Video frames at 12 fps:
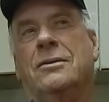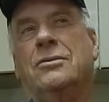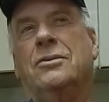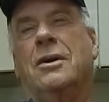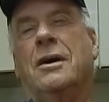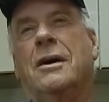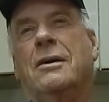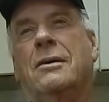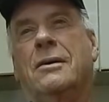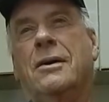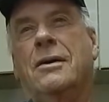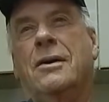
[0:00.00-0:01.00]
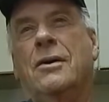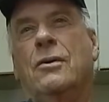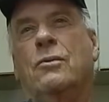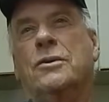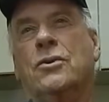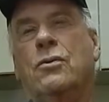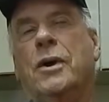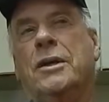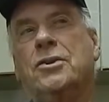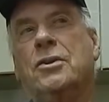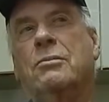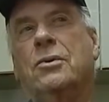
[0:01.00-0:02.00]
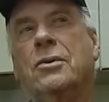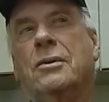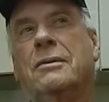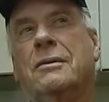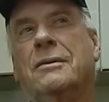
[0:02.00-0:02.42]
Utah was questionable.